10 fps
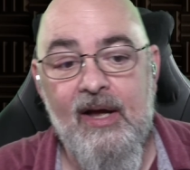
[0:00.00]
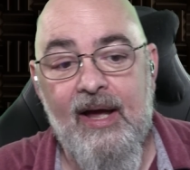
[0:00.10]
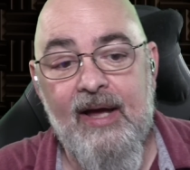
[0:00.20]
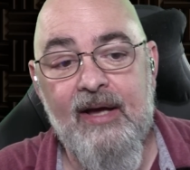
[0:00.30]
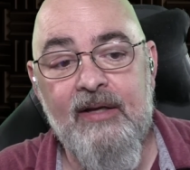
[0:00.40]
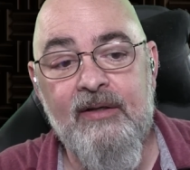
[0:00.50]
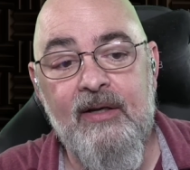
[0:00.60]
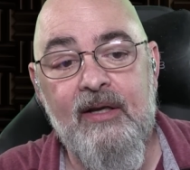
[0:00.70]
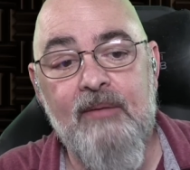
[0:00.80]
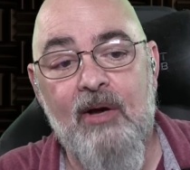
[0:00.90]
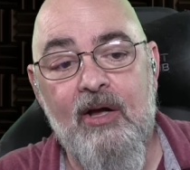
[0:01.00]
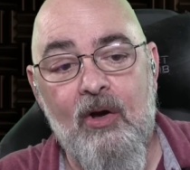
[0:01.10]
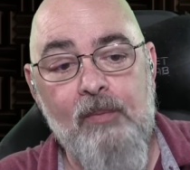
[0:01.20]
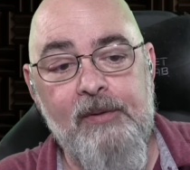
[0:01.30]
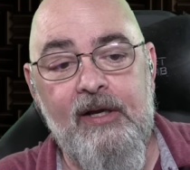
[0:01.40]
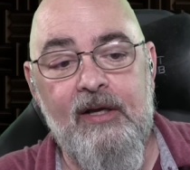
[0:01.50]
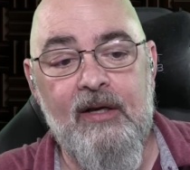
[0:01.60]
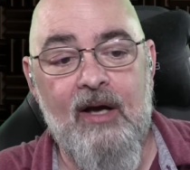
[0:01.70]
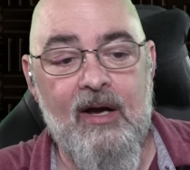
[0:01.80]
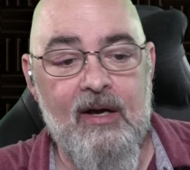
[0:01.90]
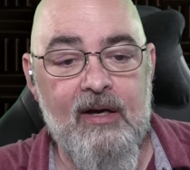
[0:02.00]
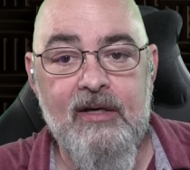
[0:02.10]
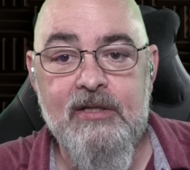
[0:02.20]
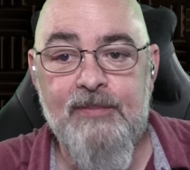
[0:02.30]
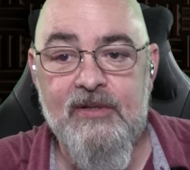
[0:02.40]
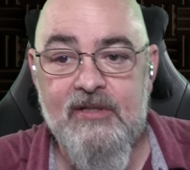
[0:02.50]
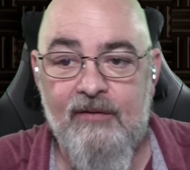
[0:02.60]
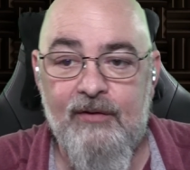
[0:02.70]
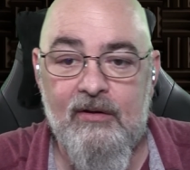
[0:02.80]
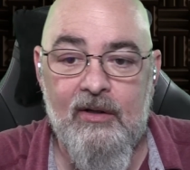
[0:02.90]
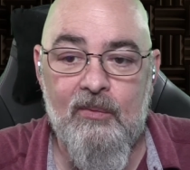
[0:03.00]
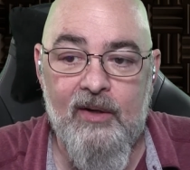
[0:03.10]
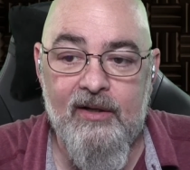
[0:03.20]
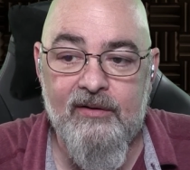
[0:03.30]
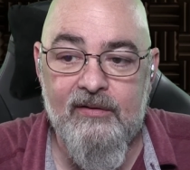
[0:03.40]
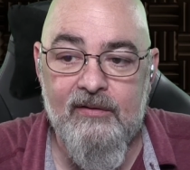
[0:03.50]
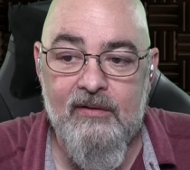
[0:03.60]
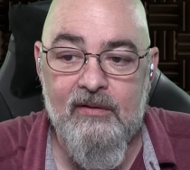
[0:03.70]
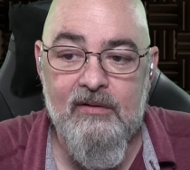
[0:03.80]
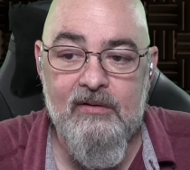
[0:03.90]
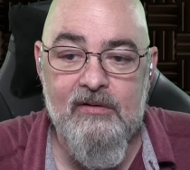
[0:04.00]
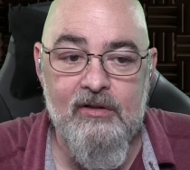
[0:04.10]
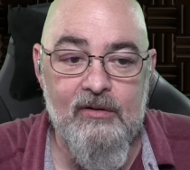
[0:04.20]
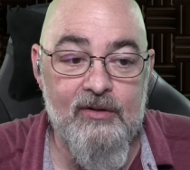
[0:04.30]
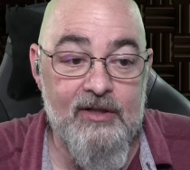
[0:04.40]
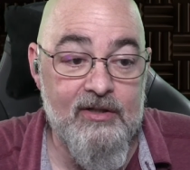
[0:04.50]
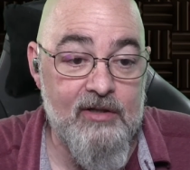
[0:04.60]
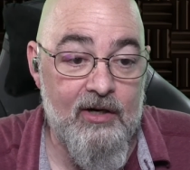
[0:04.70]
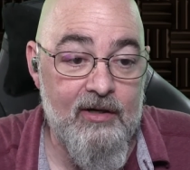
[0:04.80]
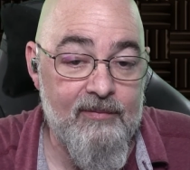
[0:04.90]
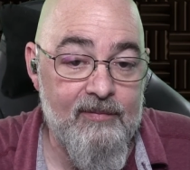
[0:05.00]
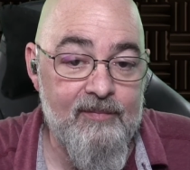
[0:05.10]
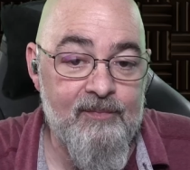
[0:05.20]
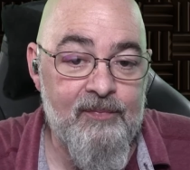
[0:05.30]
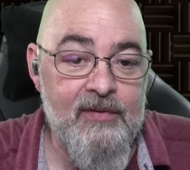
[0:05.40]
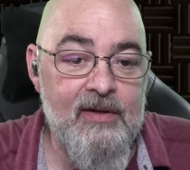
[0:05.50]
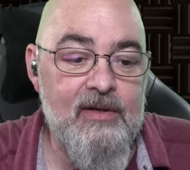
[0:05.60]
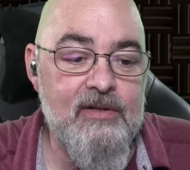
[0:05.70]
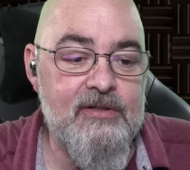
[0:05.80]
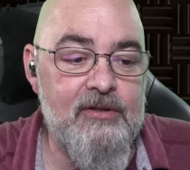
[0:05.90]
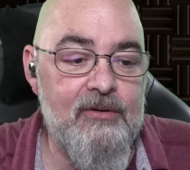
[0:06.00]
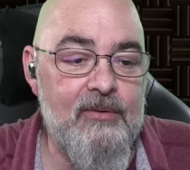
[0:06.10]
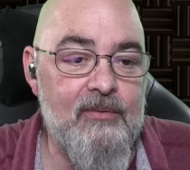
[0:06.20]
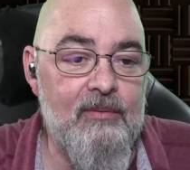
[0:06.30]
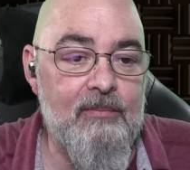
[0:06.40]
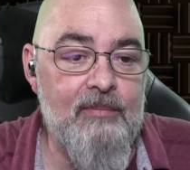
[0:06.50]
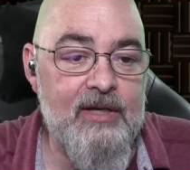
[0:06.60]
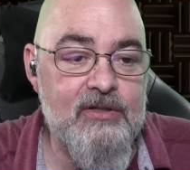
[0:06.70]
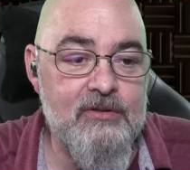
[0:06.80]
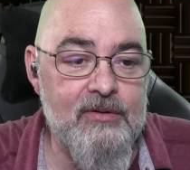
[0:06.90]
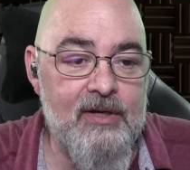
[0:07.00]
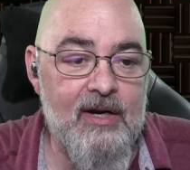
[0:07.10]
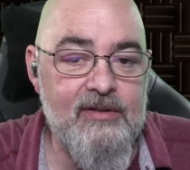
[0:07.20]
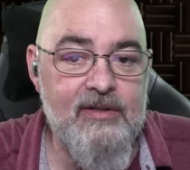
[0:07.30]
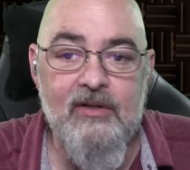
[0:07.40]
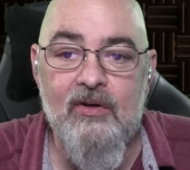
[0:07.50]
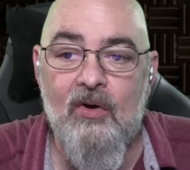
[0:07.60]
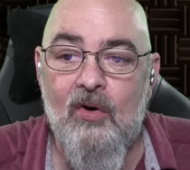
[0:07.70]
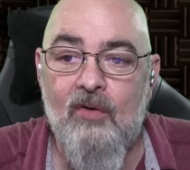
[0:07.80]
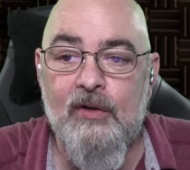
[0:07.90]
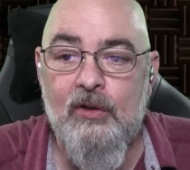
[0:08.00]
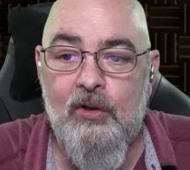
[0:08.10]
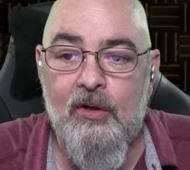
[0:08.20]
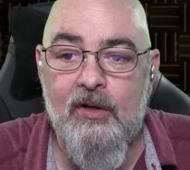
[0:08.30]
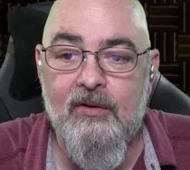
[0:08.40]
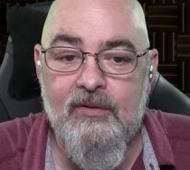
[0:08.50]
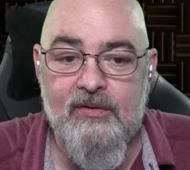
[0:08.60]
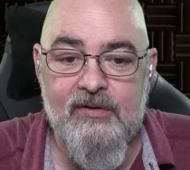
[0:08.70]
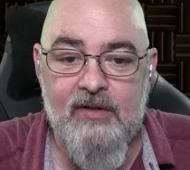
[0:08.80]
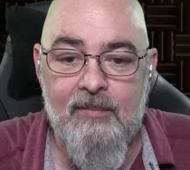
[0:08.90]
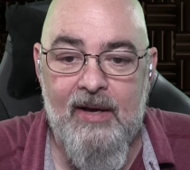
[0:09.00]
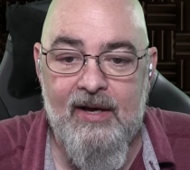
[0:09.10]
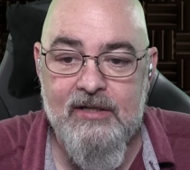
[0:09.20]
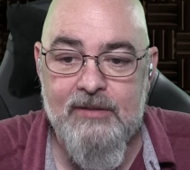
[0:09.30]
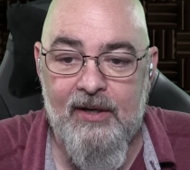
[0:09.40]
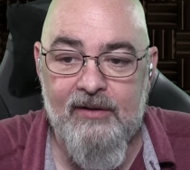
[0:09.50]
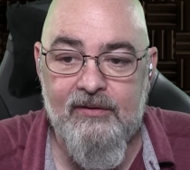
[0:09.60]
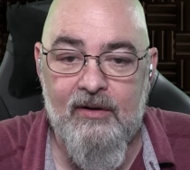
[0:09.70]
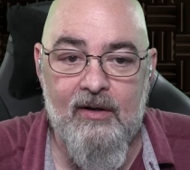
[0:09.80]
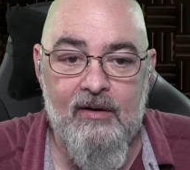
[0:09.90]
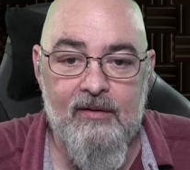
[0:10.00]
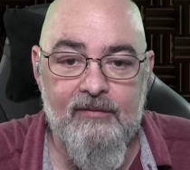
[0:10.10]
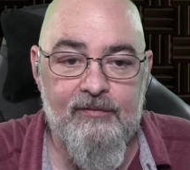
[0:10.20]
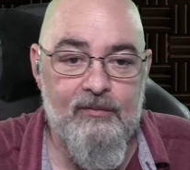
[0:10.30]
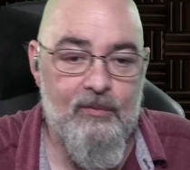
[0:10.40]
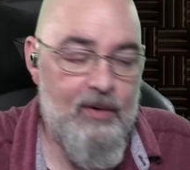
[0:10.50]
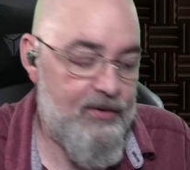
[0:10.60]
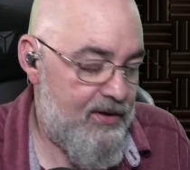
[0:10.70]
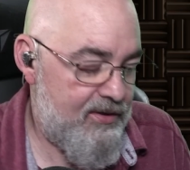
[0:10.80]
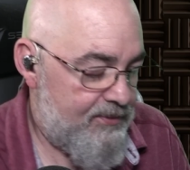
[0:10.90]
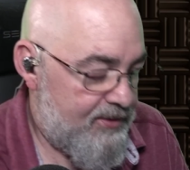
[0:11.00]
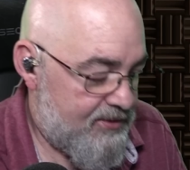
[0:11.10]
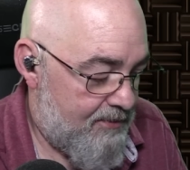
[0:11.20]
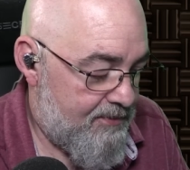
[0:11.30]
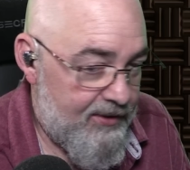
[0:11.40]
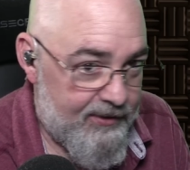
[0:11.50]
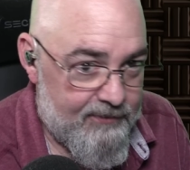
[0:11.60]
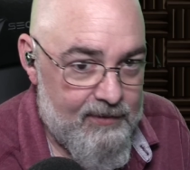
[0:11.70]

And in my opening, I specifically went to the dictionary to make sure that I didn't overlook some aspect of whether or not something's compelling.